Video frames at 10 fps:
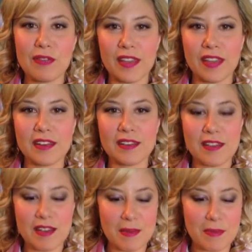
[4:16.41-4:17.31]
And
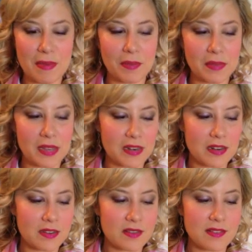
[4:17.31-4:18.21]
I mean,
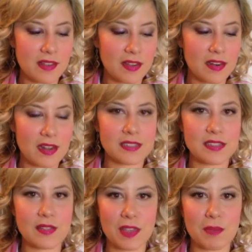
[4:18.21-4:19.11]
not to
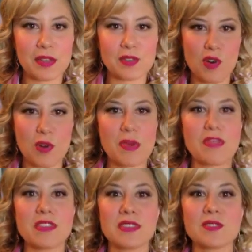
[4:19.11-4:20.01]
sound like a big dork,
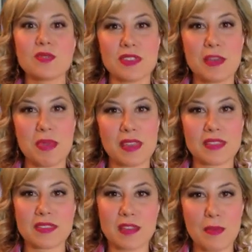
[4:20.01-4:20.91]
but as soon as I picked
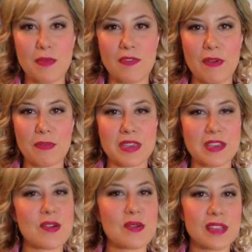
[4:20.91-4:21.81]
this up from
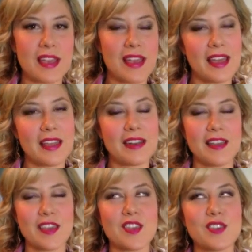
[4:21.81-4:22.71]
Kinko's, I had a
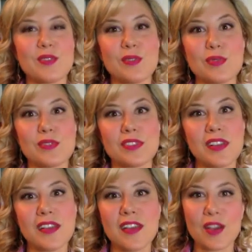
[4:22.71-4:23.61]
huge
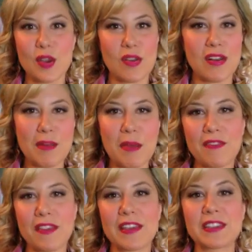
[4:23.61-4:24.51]
grin on my
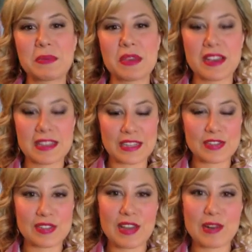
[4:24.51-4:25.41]
face, because I
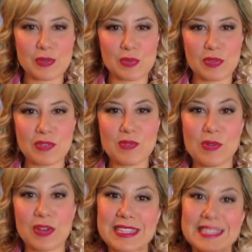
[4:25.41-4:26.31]
just thought it was really cool,
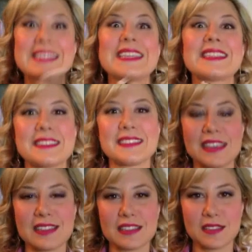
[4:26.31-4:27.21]
because this
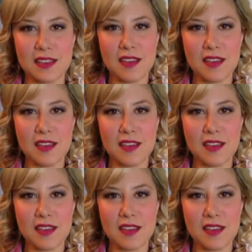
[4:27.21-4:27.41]
is